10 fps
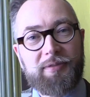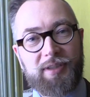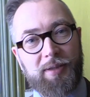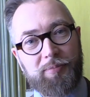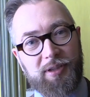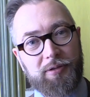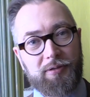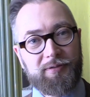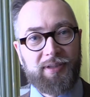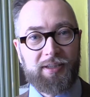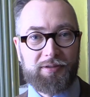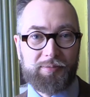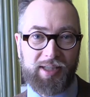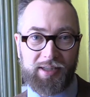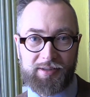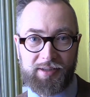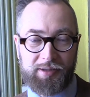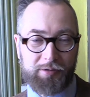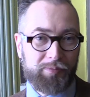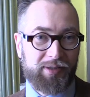with a company called Factum Arte,
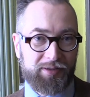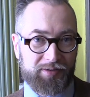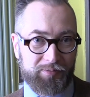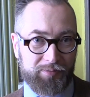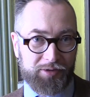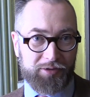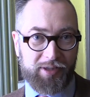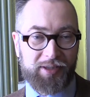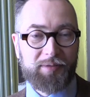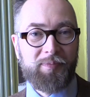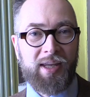who are based in Madrid.